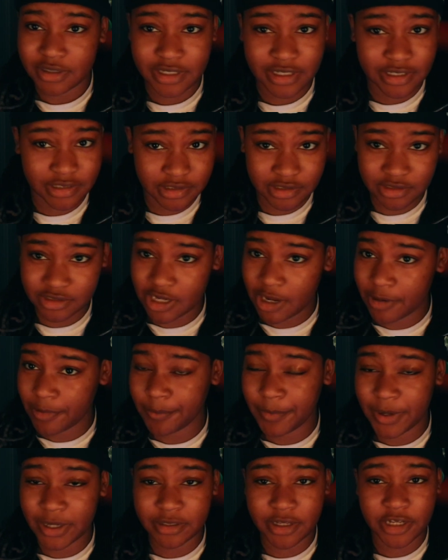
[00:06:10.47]
Is it time
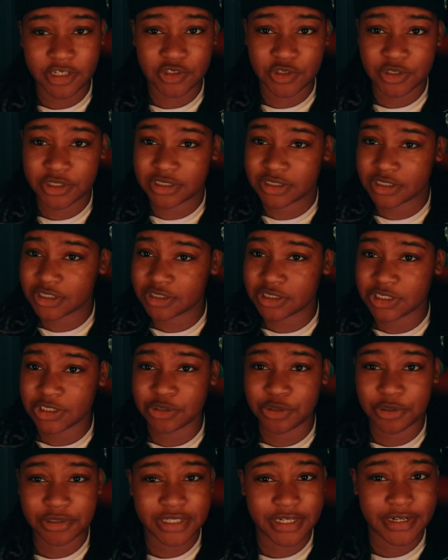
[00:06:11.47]
to make that transition?
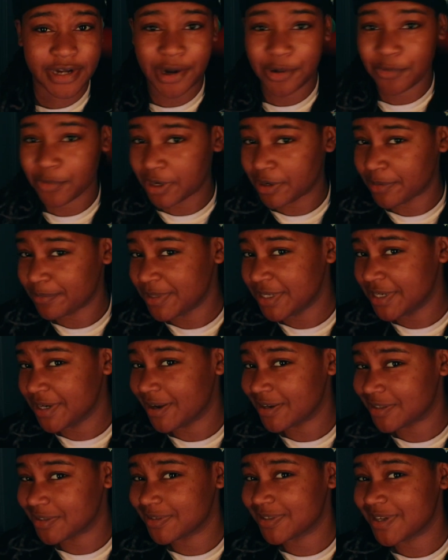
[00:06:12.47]
You gonna take that red meat
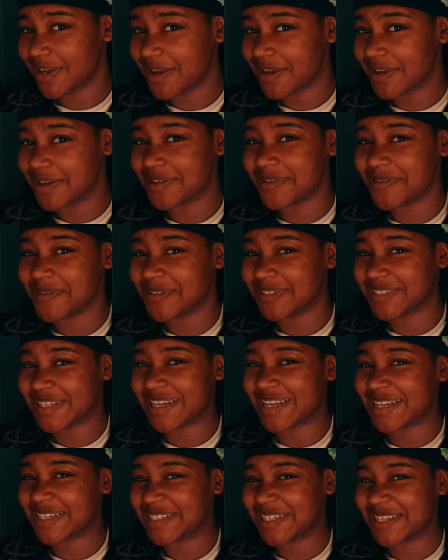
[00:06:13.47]
out your diet? You gonna
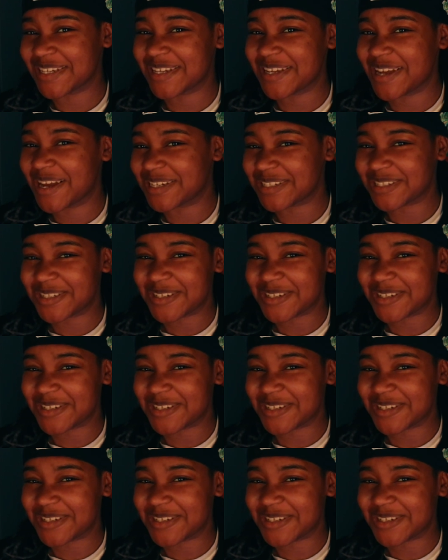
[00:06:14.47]
take that chicken out